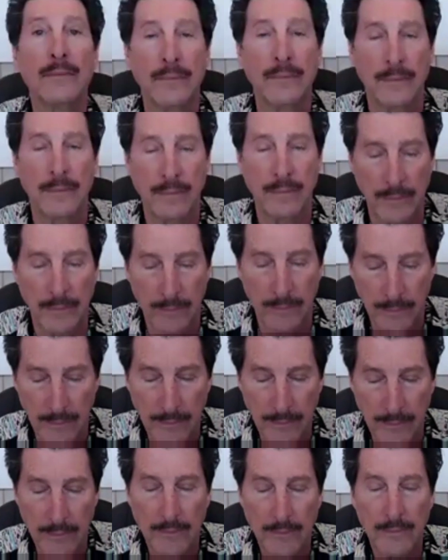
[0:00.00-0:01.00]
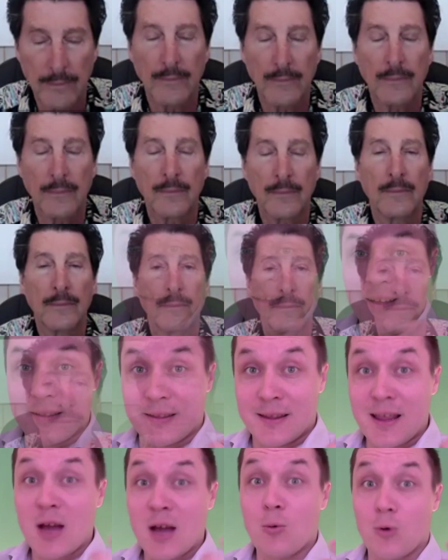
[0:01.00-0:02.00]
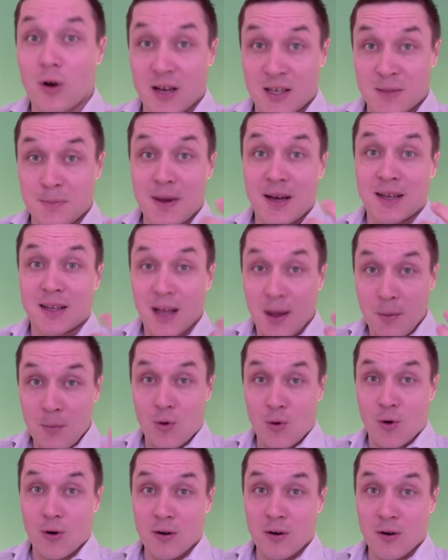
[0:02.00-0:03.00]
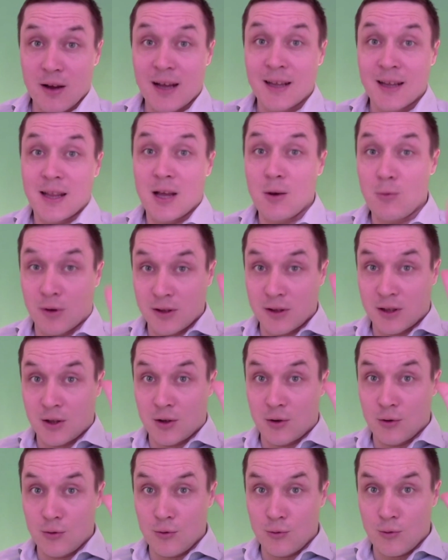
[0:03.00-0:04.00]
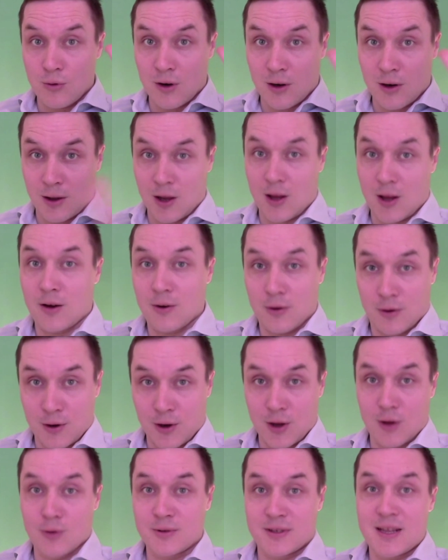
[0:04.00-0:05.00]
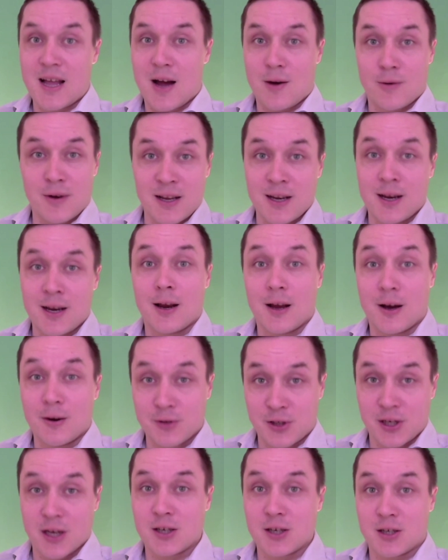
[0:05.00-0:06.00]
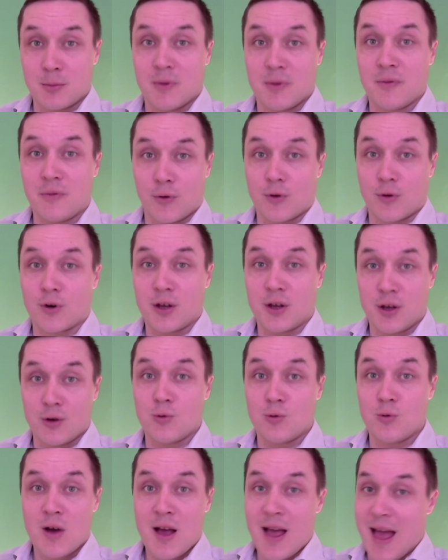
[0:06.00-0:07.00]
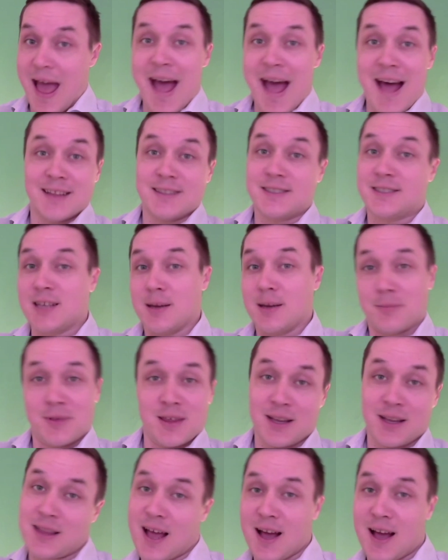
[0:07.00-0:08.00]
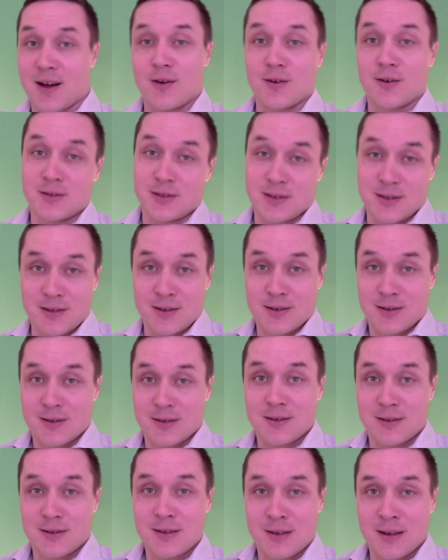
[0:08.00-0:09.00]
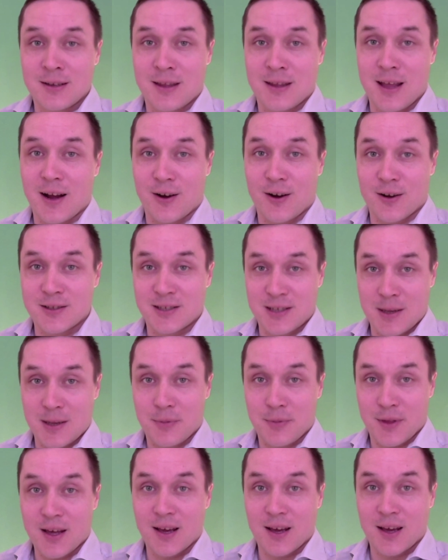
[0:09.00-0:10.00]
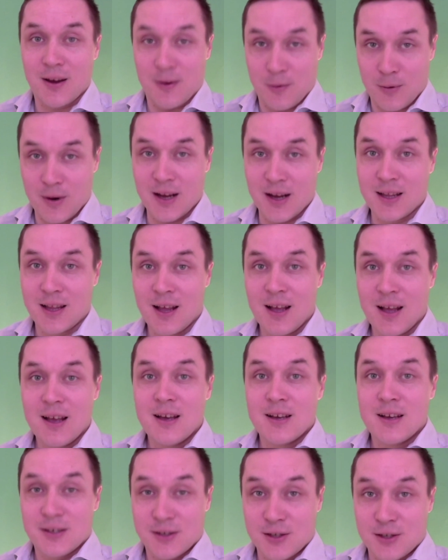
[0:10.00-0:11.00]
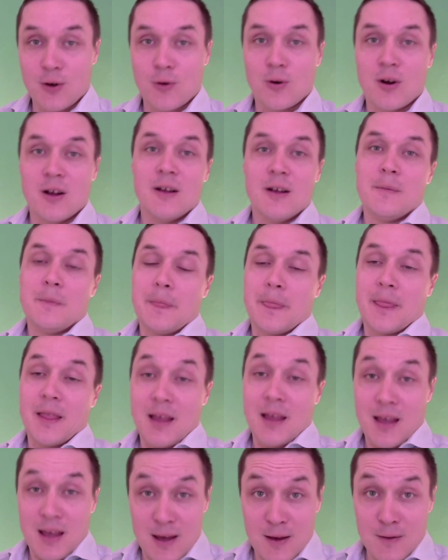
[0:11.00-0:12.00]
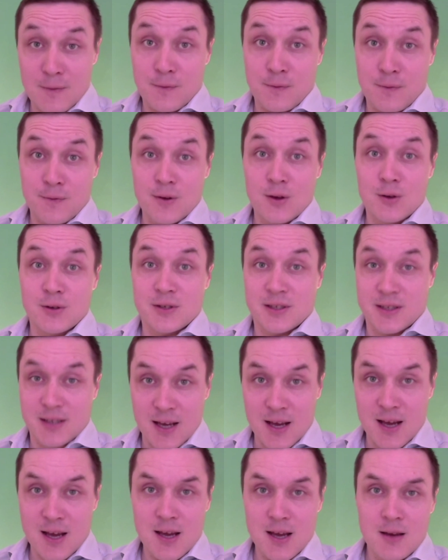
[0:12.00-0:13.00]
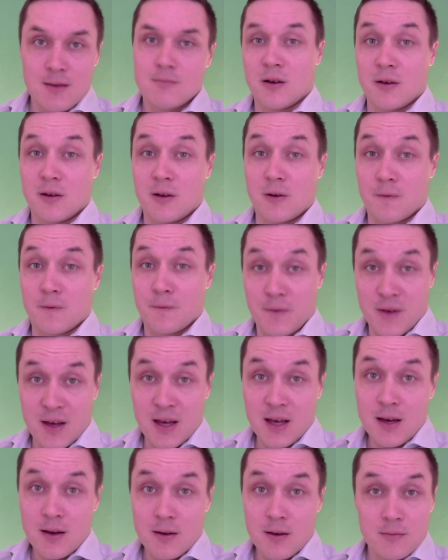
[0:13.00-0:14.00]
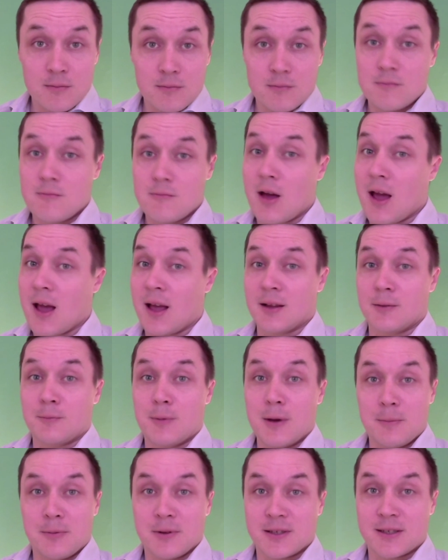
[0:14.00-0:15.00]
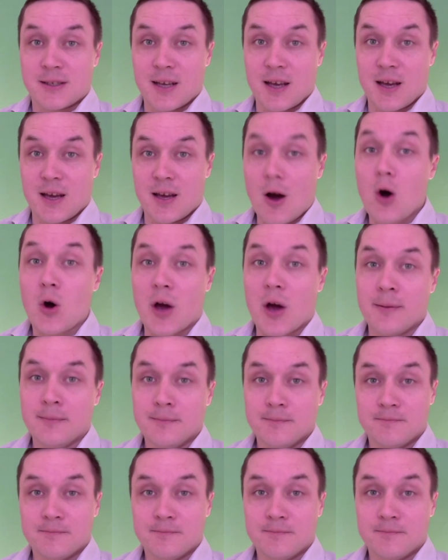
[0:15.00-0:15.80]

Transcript: It's subconscious. They were expecting more, and they want to cl- close down any negotiation before you add something, tack on, uh, tack on something, right? So if you say your fee and people say, okay,